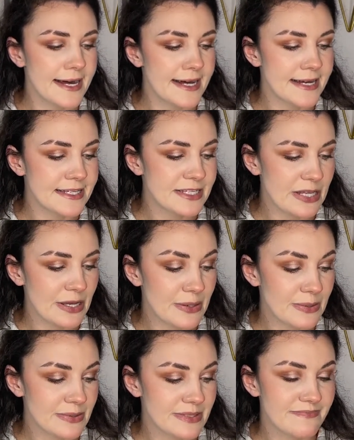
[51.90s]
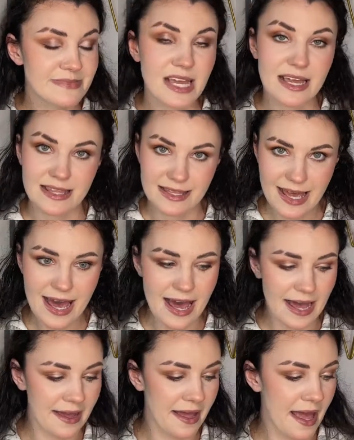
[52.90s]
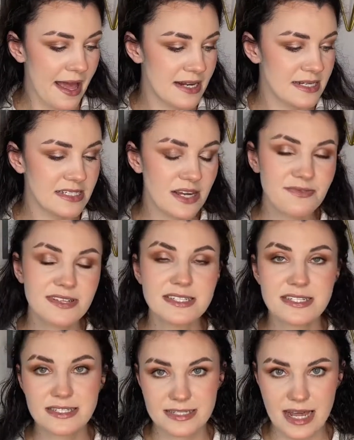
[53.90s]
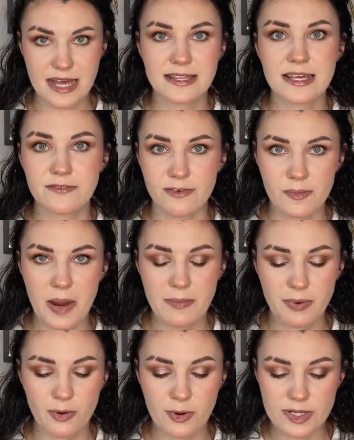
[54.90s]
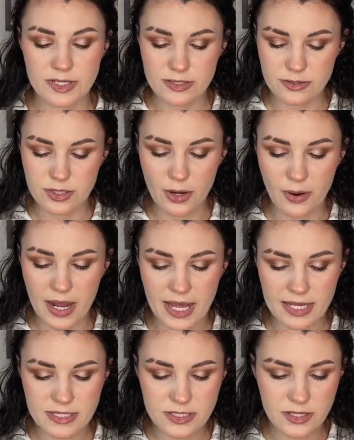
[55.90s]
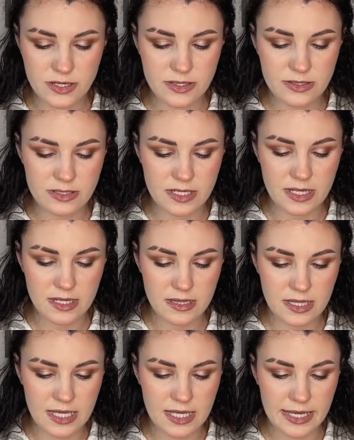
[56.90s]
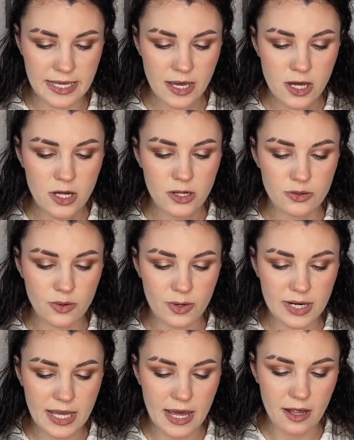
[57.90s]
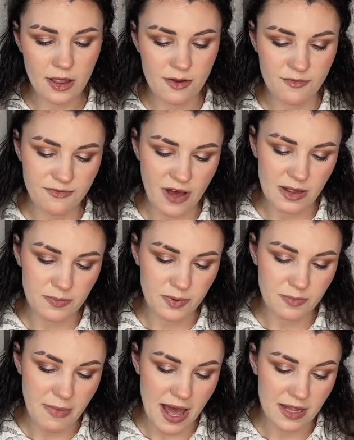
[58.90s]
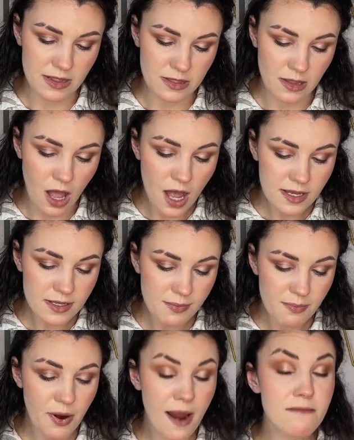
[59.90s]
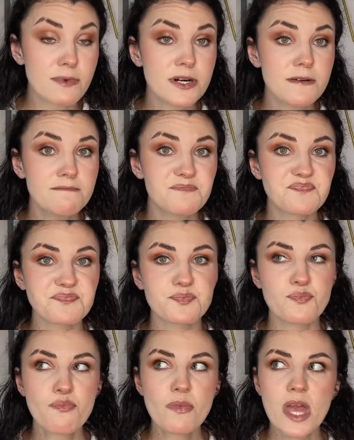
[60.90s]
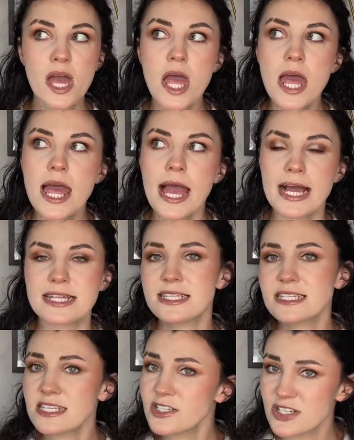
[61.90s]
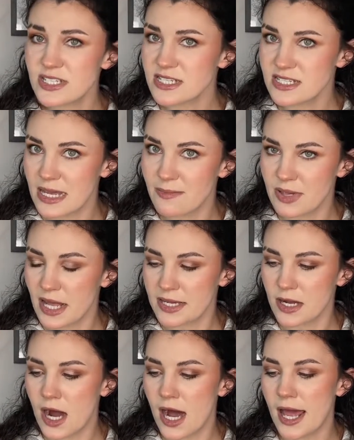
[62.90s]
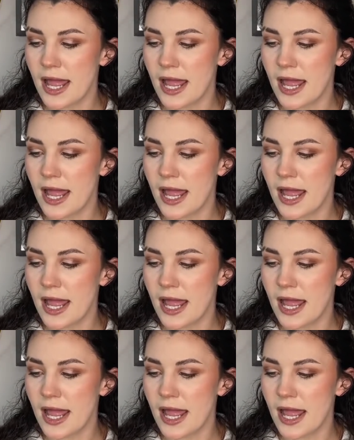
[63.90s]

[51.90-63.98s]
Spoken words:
So yeah, and it definitely does nothing for my pores. So I had to start using the L'Oreal Infallible Matte Lock Primer. And this is just a sample I got,